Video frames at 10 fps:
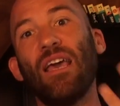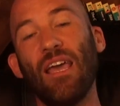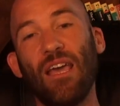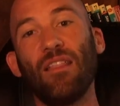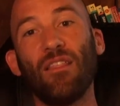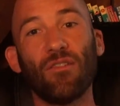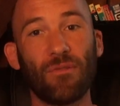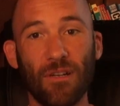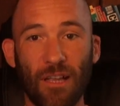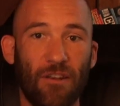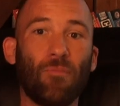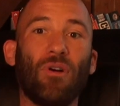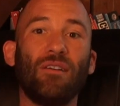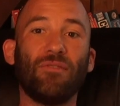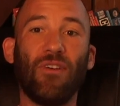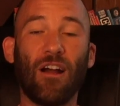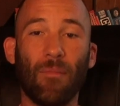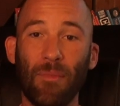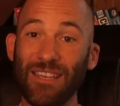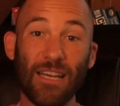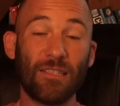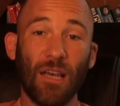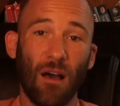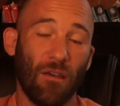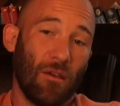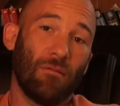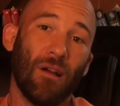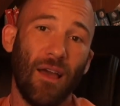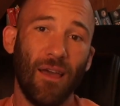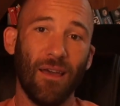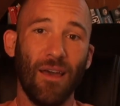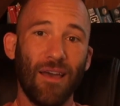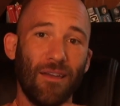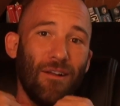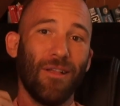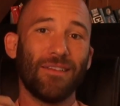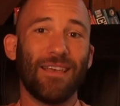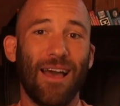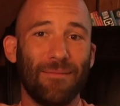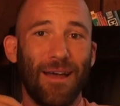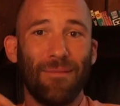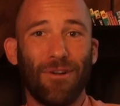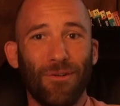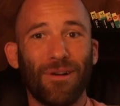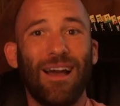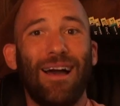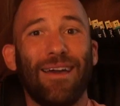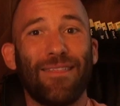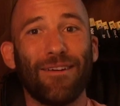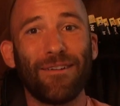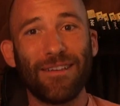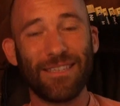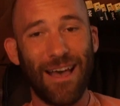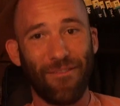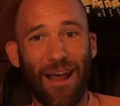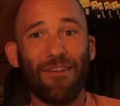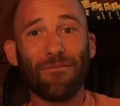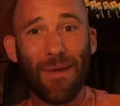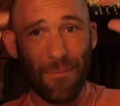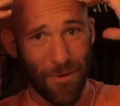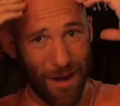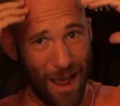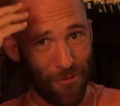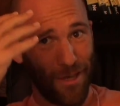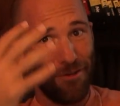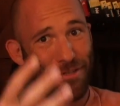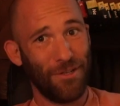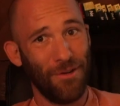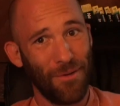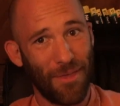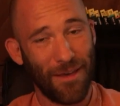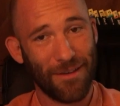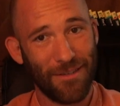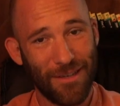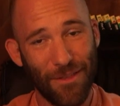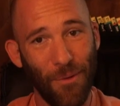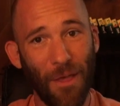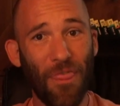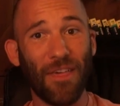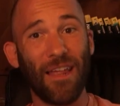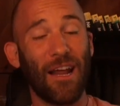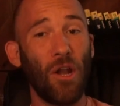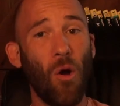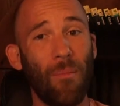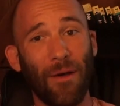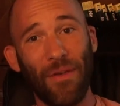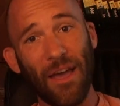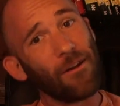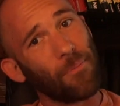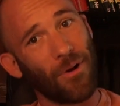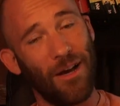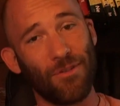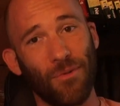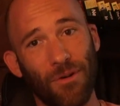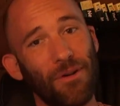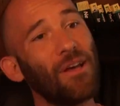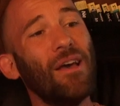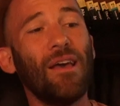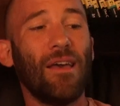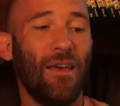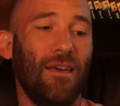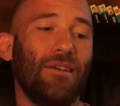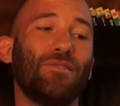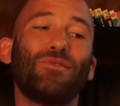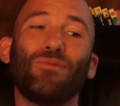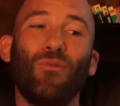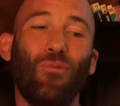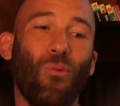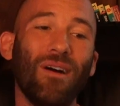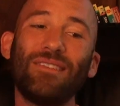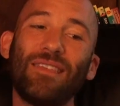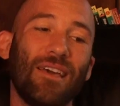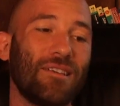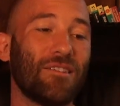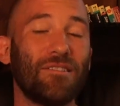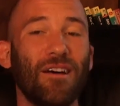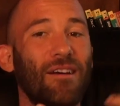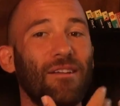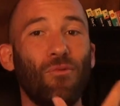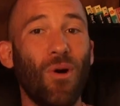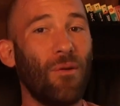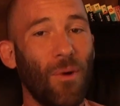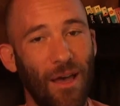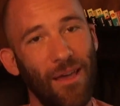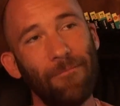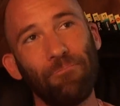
in the real enterprise environment. Because I tell you, right? You know, like I say, I'm, I'm an old guy at 37. I remember how we used to do things. And the one thing that I know about the enterprise world is once things are done in one way,